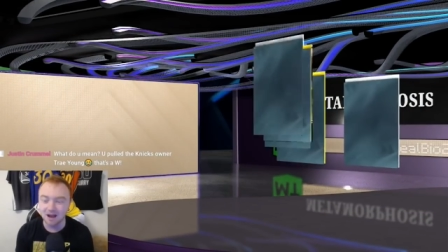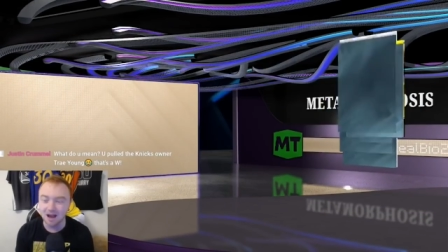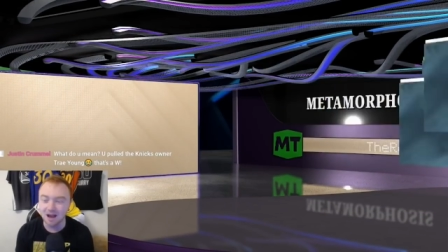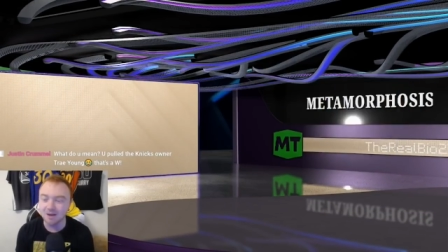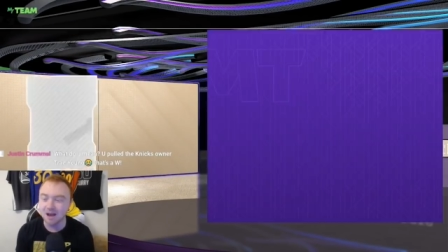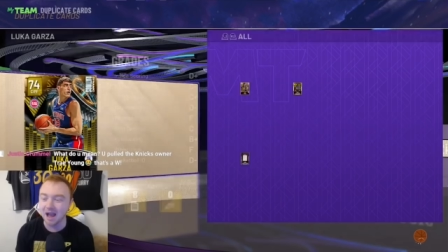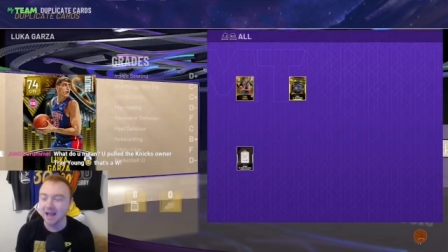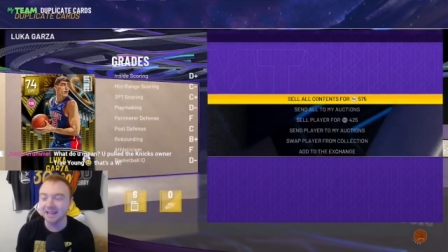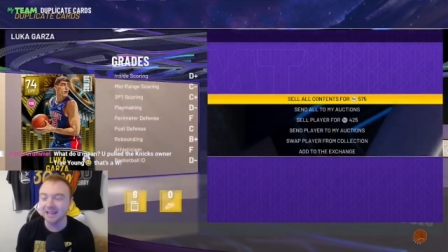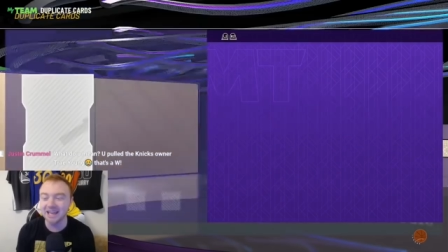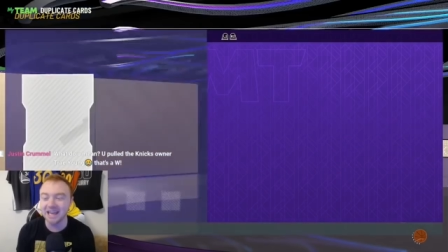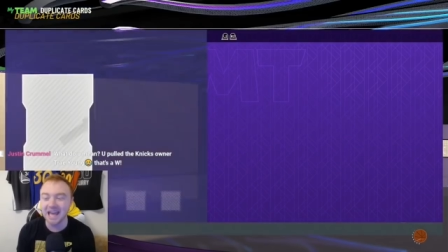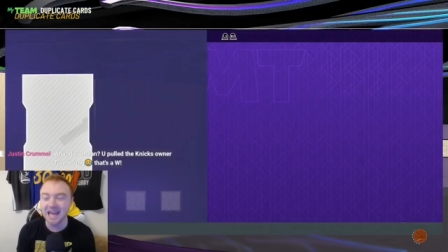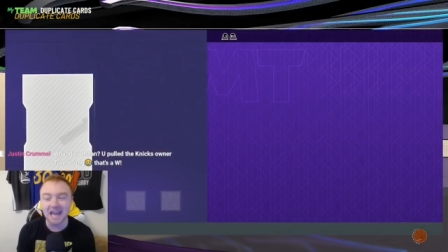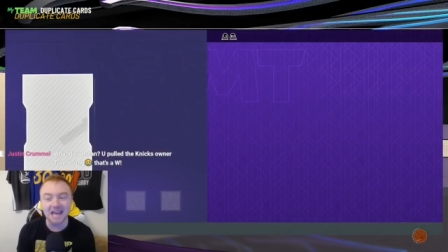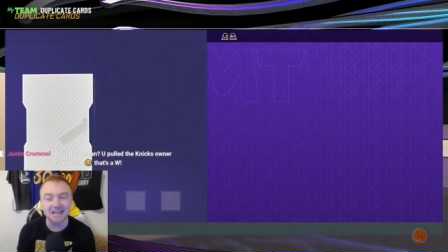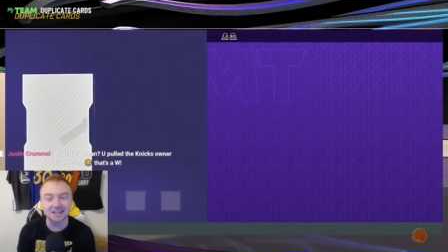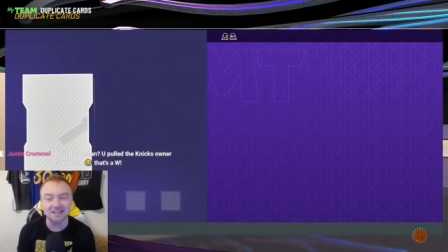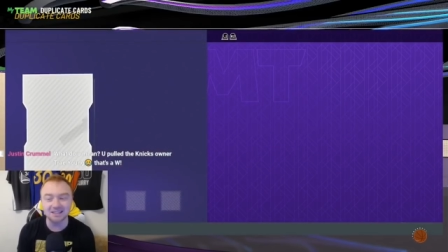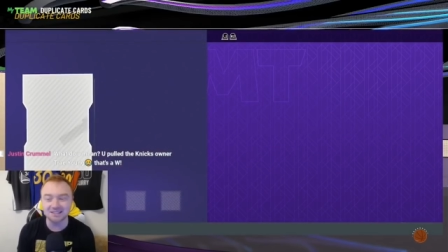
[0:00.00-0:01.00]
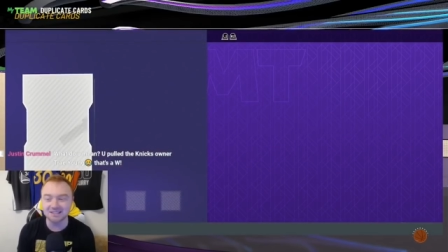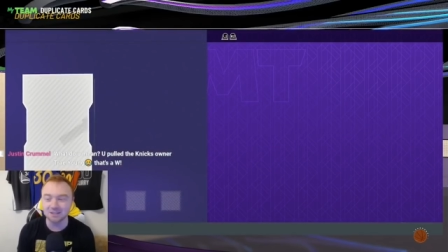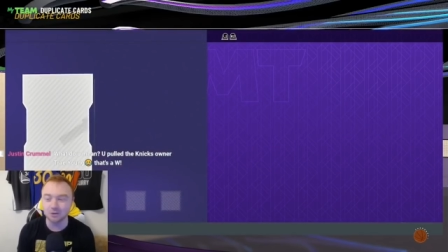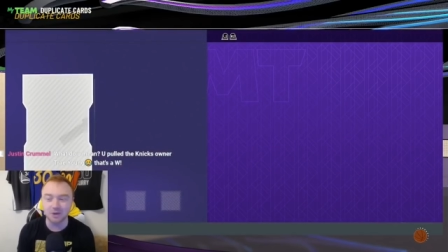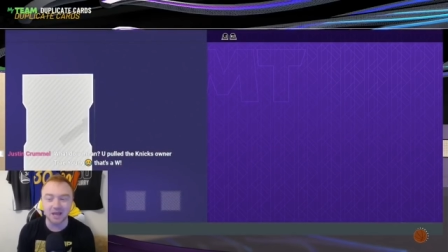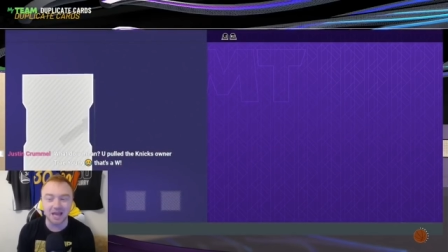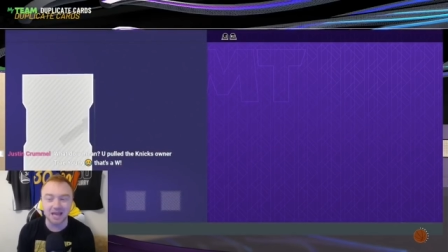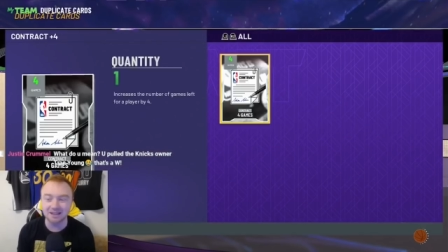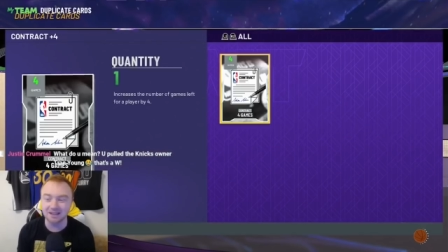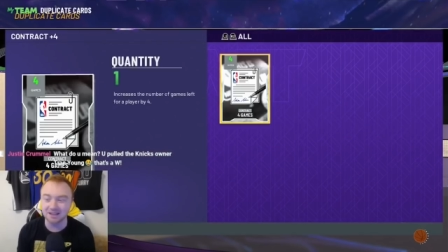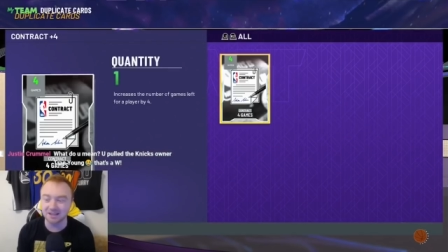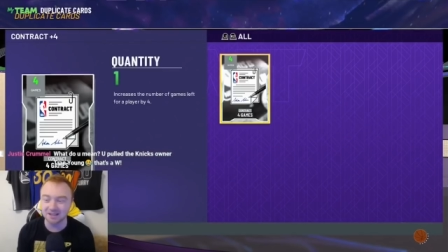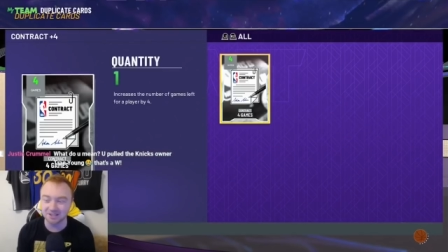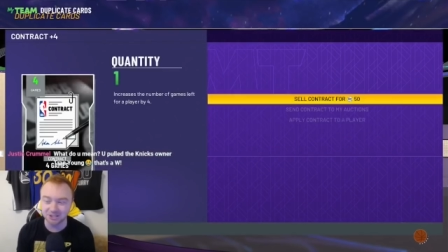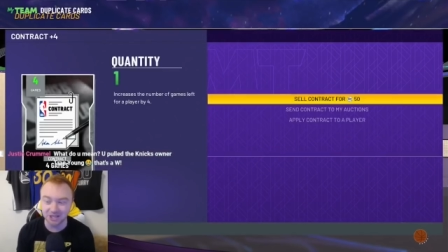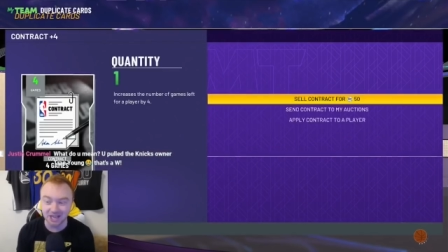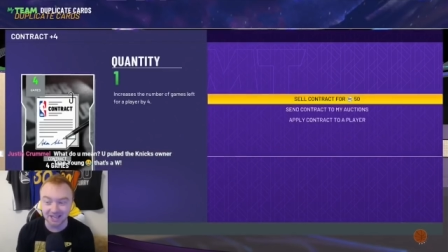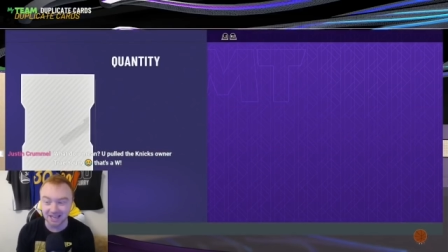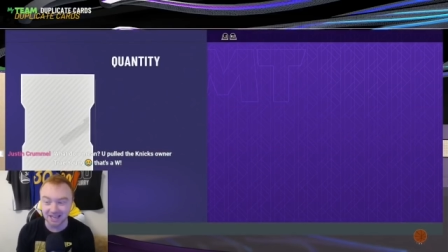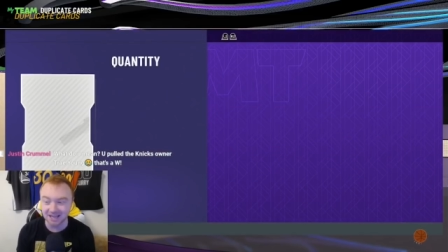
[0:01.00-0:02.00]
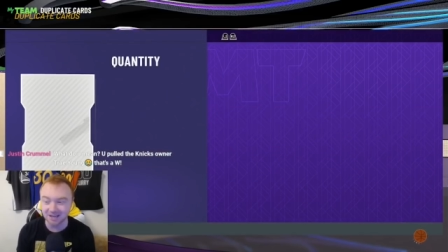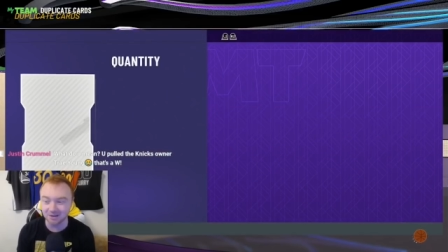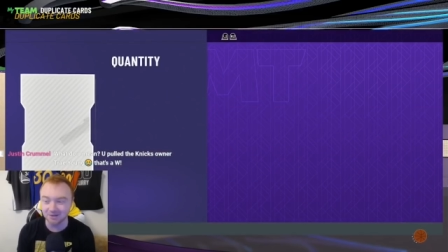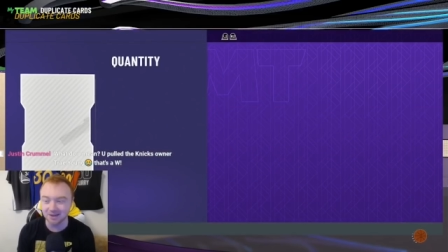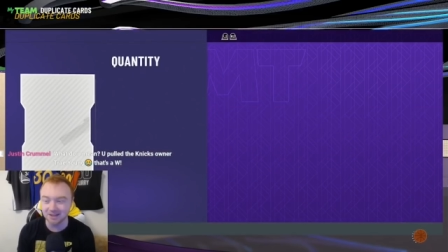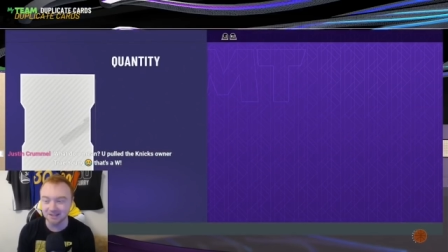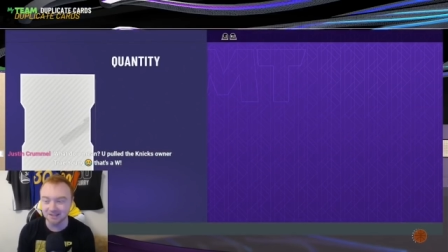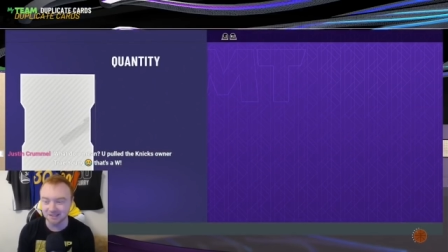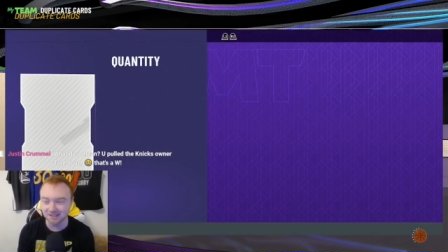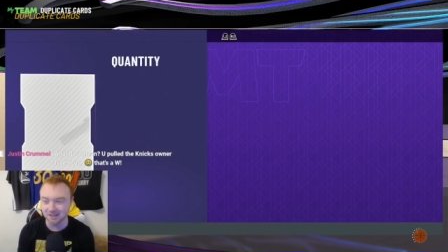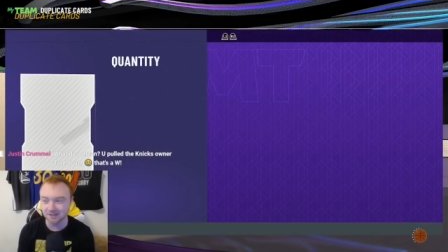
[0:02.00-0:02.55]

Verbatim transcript: I can't end until we end on a shake anyway, so